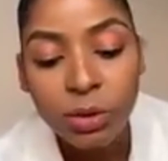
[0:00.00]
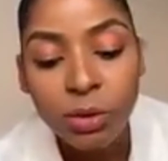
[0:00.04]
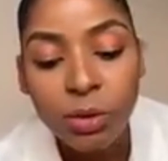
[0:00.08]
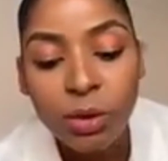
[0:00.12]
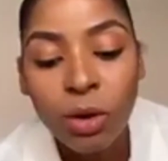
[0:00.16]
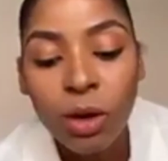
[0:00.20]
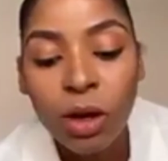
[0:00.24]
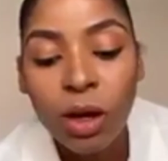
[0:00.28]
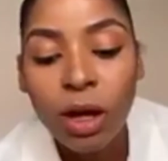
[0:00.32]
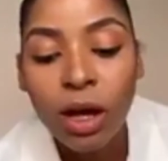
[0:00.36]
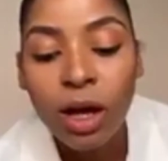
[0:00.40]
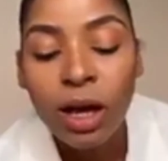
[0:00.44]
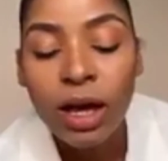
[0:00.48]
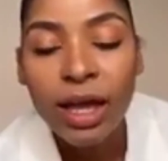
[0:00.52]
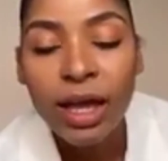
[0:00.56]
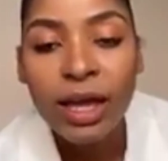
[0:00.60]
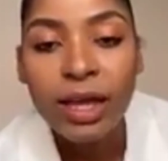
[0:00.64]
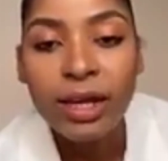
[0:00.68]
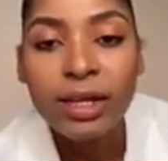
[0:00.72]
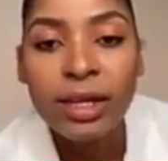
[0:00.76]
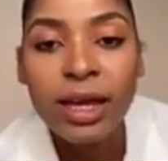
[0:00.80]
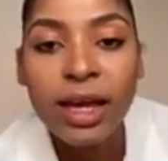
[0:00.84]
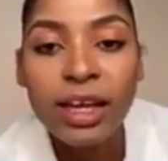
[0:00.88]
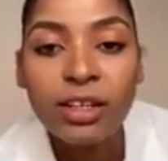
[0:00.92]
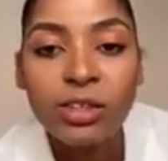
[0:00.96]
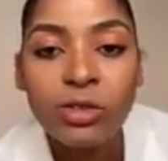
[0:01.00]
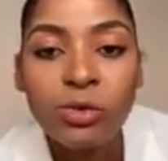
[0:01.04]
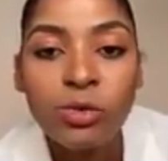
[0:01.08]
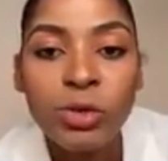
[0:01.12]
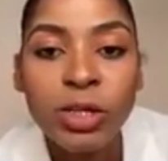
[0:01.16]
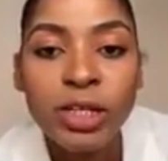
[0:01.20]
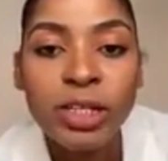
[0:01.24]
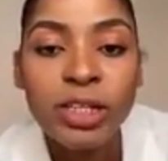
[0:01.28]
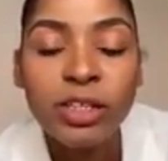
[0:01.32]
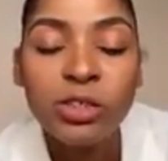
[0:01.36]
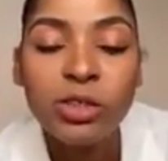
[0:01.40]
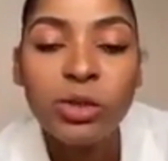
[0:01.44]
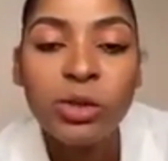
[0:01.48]
and
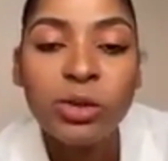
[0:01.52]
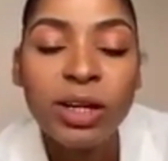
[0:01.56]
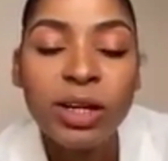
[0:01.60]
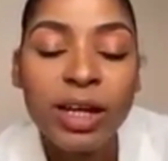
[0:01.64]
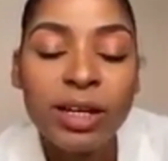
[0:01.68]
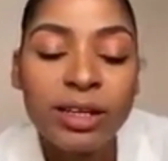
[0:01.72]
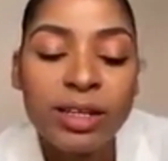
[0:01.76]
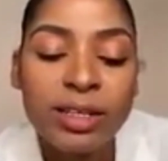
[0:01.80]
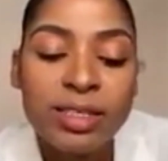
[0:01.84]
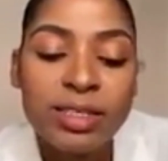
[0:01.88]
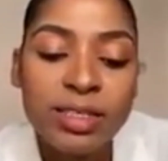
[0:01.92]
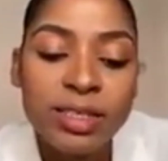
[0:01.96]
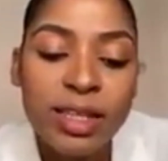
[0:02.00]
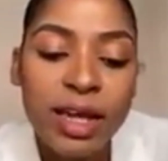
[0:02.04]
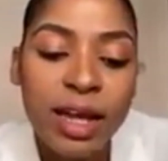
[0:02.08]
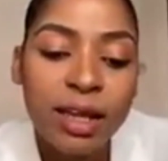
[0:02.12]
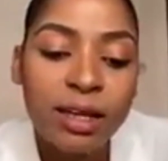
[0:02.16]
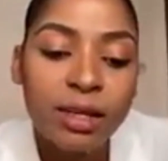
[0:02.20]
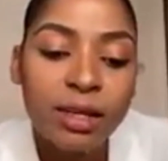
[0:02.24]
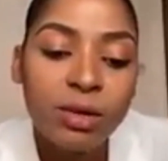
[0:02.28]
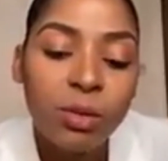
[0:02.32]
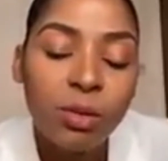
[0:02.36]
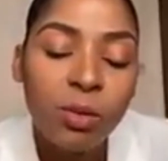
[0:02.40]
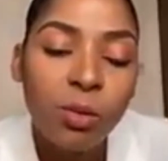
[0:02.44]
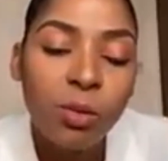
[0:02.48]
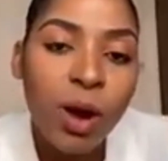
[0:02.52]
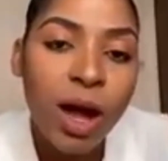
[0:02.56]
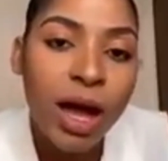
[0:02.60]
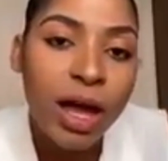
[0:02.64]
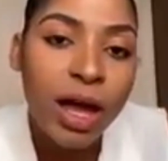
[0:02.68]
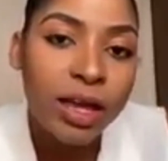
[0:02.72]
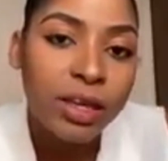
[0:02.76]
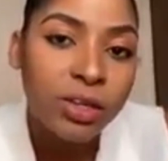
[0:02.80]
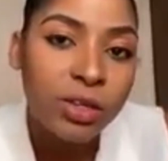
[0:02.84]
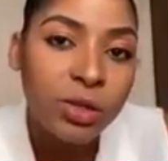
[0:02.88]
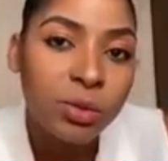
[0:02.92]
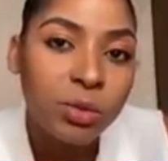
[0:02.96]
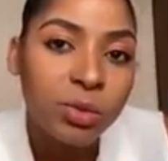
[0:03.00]
I really don't understand
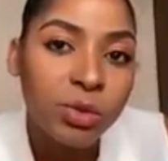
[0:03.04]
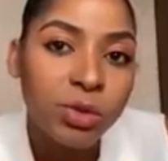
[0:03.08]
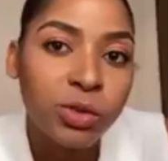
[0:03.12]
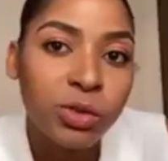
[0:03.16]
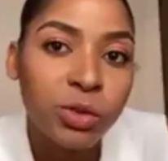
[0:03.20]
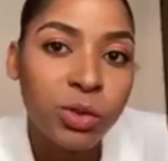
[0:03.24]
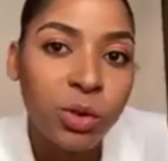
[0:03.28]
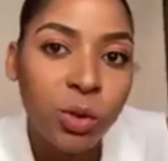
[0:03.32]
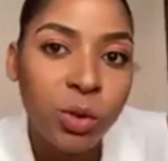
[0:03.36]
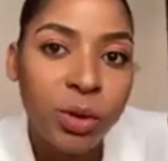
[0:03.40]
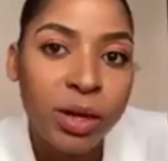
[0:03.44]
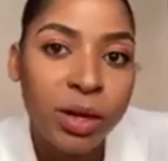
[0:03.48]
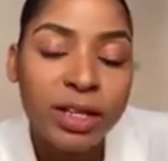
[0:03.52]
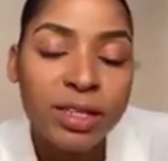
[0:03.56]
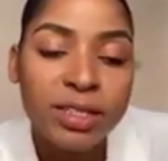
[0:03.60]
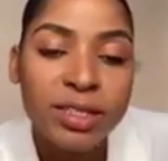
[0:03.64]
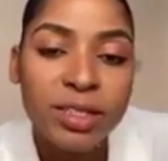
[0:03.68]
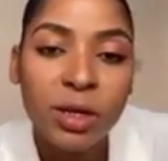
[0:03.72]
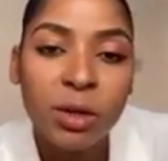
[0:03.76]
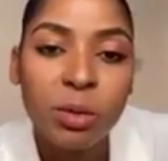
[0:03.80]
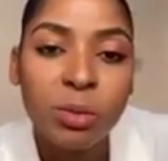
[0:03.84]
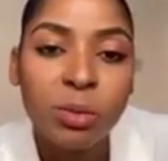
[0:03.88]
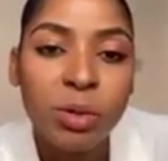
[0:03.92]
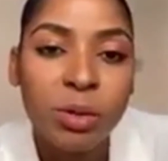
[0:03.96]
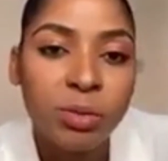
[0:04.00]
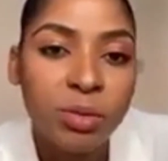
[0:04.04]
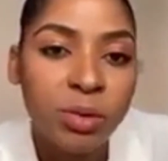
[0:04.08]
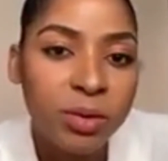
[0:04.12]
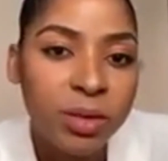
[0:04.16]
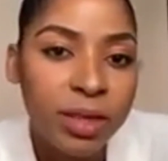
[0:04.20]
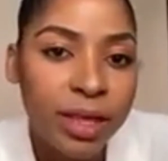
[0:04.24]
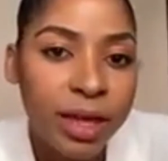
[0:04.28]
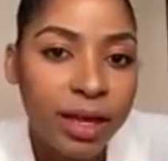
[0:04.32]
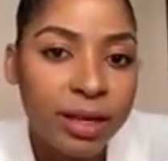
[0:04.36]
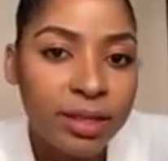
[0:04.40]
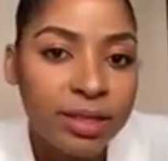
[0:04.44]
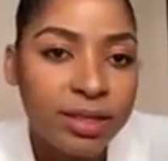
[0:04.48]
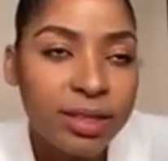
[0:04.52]
why you would go and tell
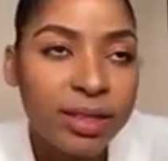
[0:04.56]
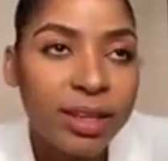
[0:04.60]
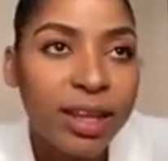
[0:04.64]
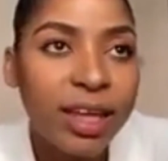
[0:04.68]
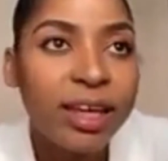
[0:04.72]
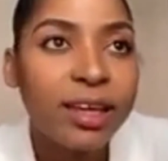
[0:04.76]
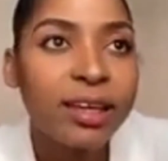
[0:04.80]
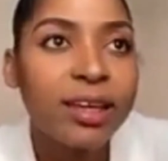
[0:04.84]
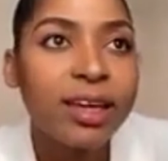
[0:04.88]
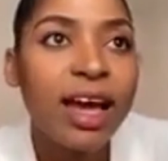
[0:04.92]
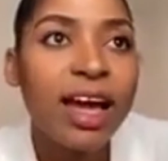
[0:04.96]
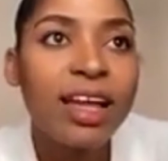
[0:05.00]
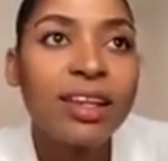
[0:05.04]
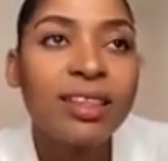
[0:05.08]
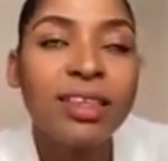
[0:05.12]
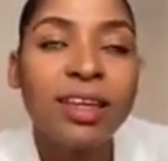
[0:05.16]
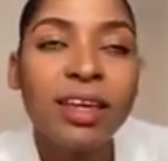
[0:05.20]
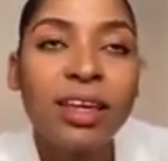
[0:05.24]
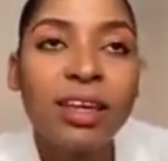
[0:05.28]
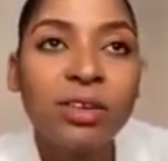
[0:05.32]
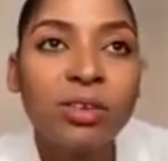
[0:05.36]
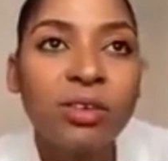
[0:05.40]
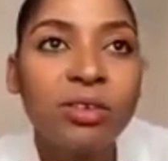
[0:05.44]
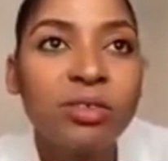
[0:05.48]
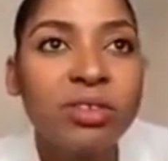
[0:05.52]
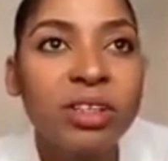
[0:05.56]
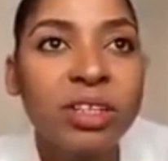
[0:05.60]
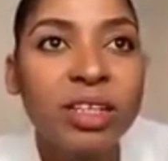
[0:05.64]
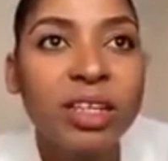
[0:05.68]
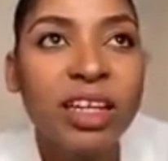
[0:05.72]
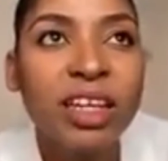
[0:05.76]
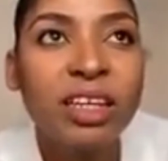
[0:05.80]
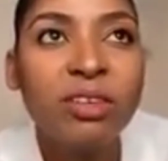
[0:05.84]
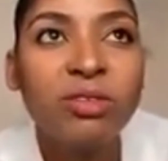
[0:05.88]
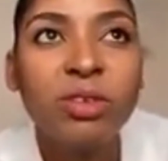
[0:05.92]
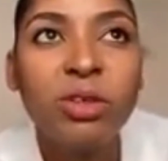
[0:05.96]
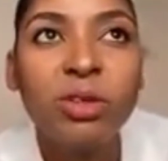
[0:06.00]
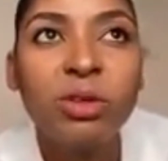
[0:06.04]
people that. Like, at the end
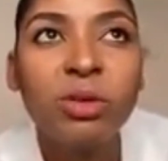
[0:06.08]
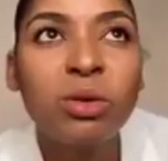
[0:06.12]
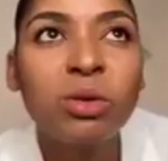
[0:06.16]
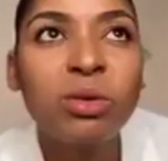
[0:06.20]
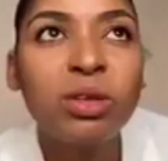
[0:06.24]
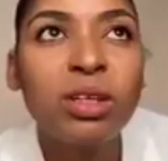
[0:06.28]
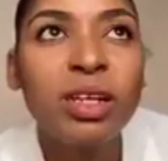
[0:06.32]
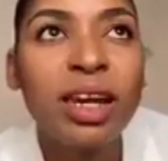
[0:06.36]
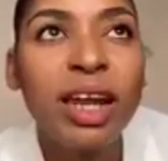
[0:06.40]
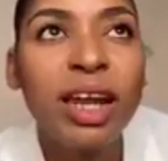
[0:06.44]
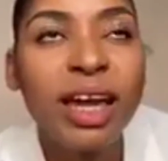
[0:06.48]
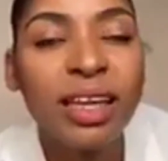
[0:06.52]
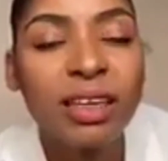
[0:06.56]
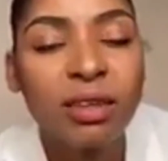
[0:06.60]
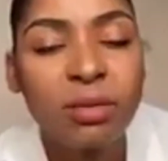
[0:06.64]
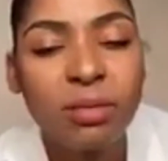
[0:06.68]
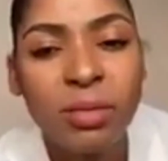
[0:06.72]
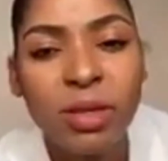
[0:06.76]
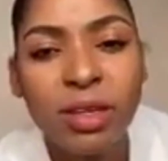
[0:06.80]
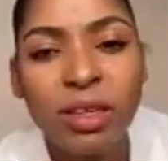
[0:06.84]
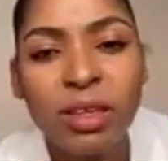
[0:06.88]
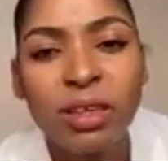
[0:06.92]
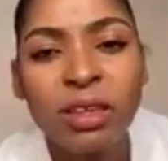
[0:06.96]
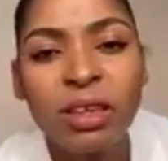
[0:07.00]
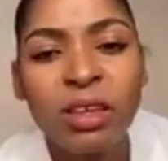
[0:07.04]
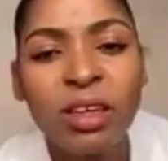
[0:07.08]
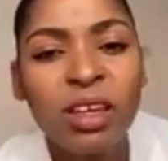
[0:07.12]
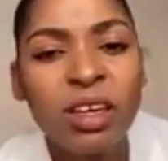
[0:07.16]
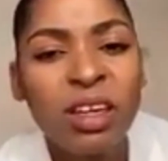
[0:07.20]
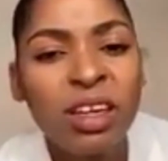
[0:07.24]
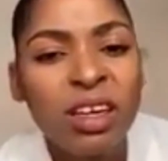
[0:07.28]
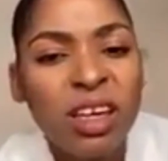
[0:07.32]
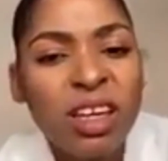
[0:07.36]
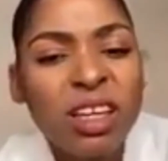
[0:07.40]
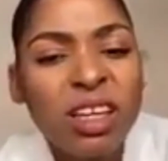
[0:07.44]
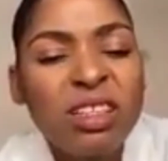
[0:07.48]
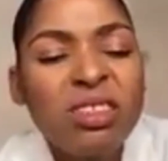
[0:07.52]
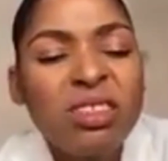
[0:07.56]
of the day, if you don't like me,
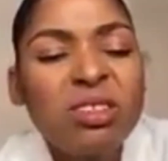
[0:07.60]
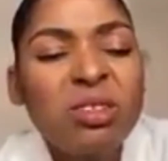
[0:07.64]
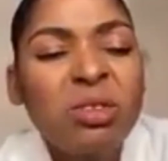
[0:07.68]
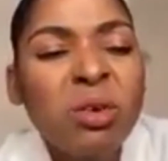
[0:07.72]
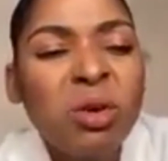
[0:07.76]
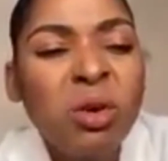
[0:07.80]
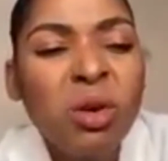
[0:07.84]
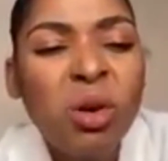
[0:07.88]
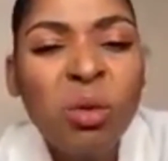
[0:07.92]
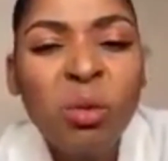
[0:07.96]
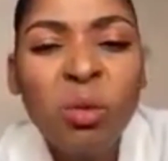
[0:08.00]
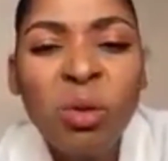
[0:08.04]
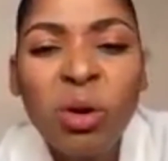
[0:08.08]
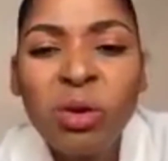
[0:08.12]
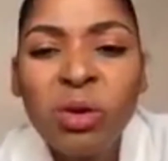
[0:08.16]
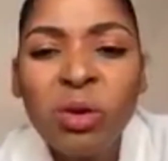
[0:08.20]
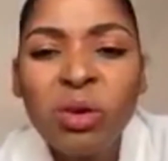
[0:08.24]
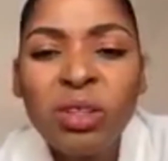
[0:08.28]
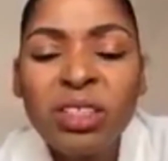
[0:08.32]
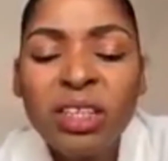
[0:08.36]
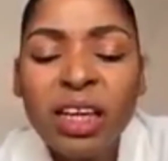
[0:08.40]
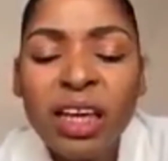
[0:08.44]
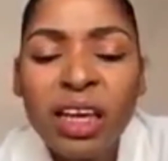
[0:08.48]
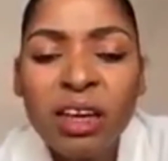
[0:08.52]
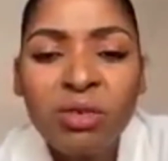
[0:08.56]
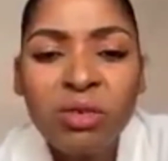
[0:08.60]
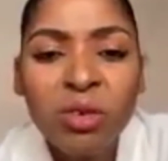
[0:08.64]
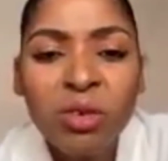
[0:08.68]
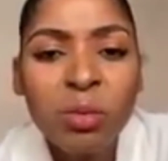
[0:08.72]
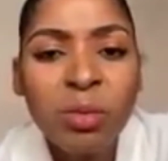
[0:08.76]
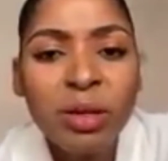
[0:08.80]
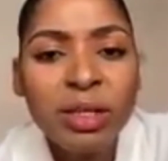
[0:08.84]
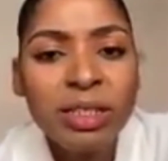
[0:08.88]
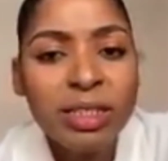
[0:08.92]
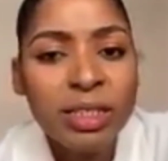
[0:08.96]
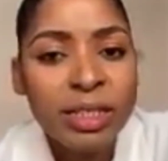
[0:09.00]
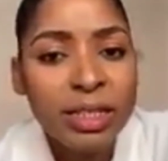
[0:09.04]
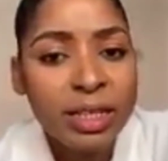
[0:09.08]
it's normal. Not
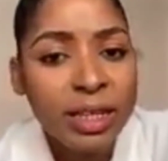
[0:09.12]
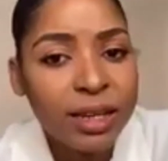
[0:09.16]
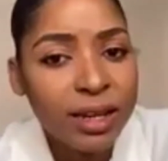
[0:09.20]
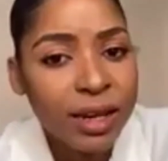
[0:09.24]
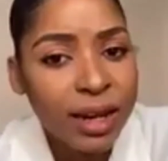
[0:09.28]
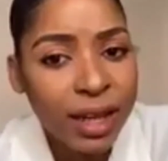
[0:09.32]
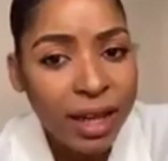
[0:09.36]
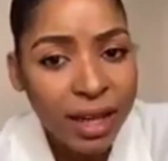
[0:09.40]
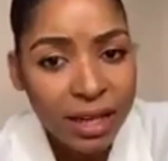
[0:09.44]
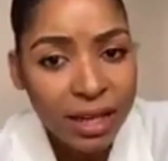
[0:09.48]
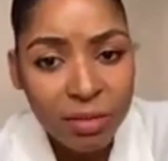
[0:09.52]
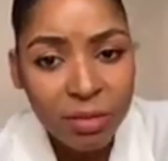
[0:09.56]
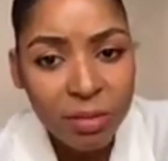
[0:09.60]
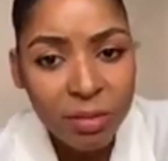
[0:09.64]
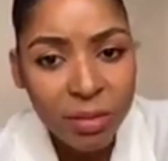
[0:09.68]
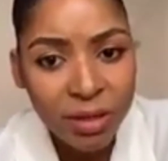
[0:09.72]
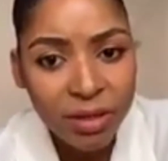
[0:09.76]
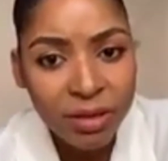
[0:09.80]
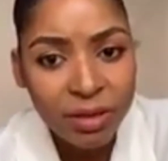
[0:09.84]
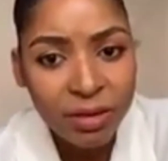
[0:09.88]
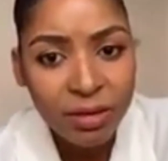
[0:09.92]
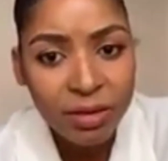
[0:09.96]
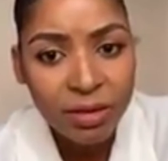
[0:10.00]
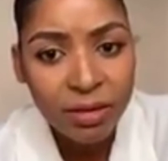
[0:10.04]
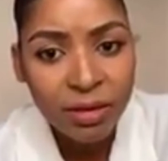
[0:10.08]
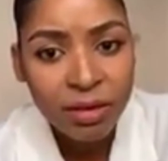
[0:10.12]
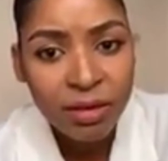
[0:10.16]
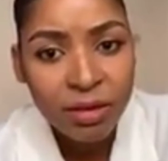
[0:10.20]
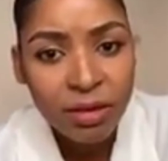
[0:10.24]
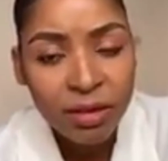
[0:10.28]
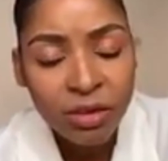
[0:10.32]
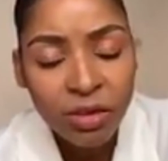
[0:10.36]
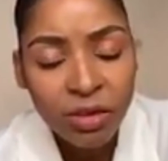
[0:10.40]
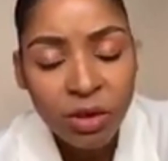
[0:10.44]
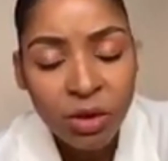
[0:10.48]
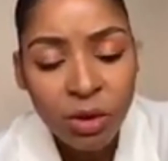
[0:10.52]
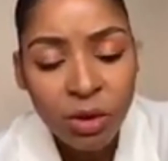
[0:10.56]
everybody can like me,